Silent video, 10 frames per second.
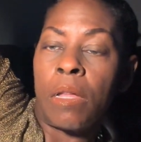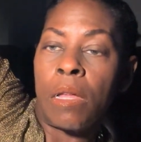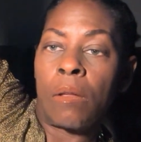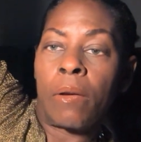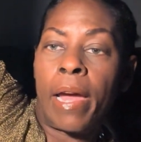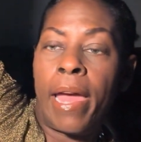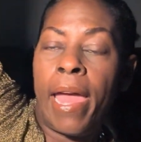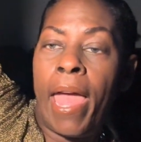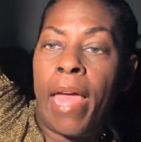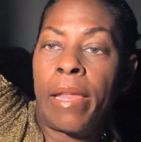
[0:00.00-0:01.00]

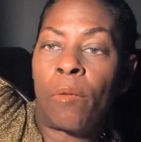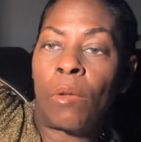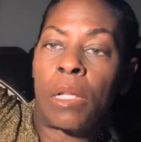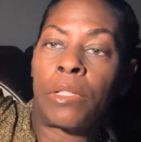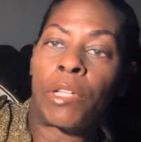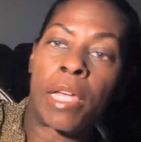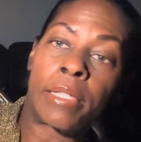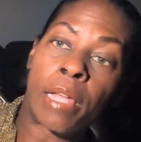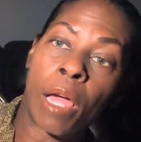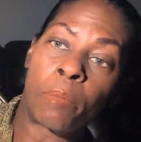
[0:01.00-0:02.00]
okay? And it will
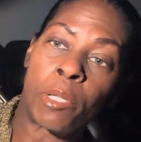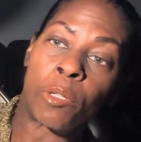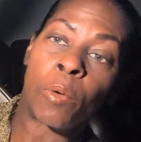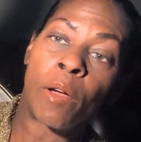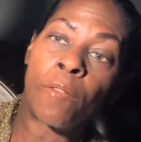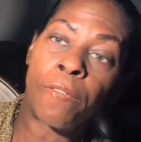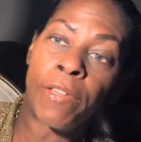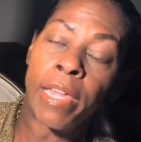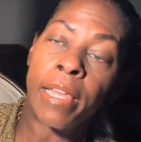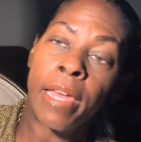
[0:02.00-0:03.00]
adjust up to 12
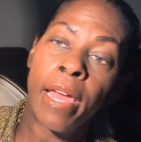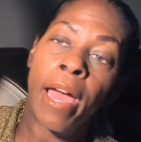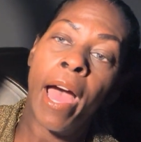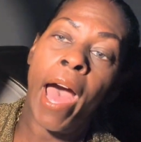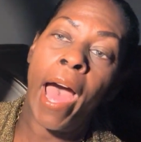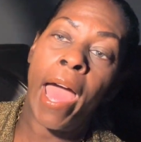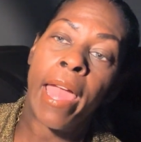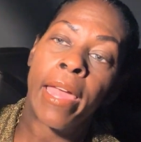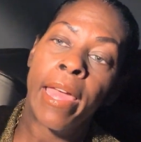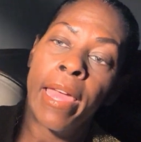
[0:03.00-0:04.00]
feet
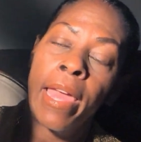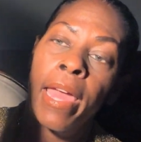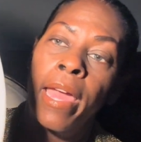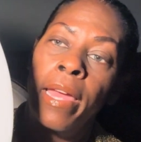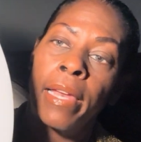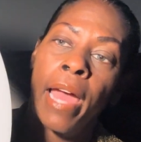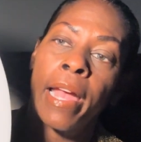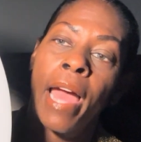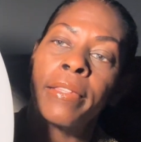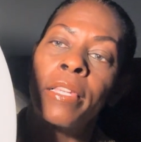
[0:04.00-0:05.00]
high. And I
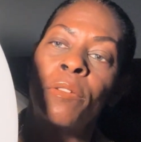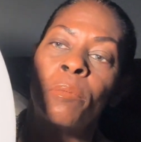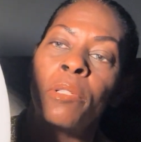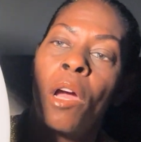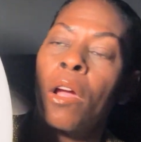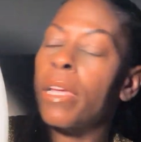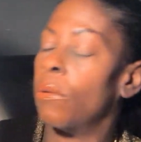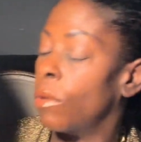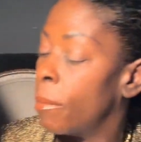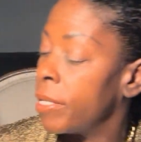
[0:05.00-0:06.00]
got this from Target.
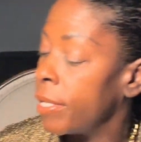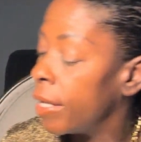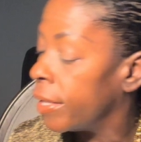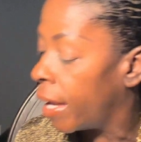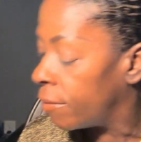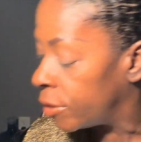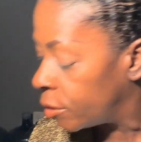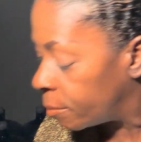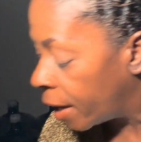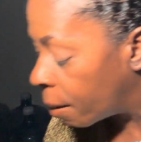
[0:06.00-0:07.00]
Well, my son gave it
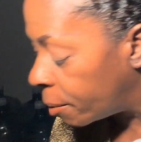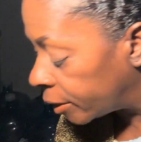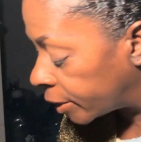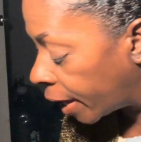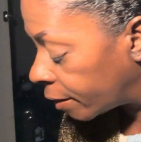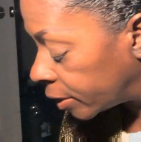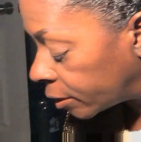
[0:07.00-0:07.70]
to me. I picked it out at